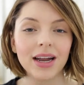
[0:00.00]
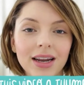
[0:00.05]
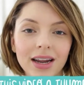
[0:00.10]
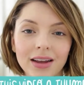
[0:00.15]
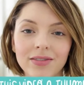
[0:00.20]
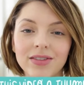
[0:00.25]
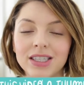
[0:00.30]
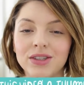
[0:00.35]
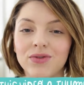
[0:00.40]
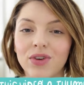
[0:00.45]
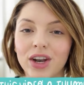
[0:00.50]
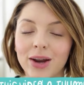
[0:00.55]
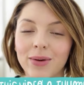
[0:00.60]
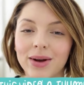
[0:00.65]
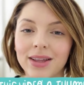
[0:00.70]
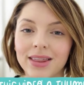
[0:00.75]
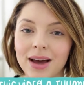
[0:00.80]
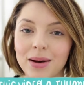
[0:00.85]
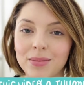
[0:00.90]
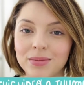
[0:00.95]
Give this video
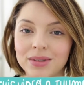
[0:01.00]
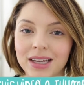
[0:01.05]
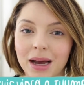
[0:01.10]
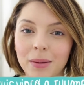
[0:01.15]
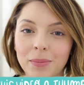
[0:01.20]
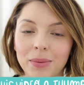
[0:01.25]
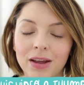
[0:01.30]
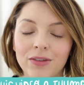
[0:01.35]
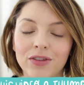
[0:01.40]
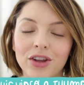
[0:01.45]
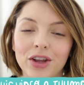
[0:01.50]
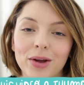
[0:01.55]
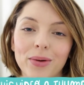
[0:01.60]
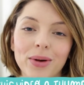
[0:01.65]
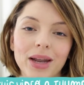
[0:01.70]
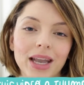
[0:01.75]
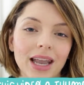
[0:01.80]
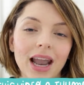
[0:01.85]
a thumbs up if you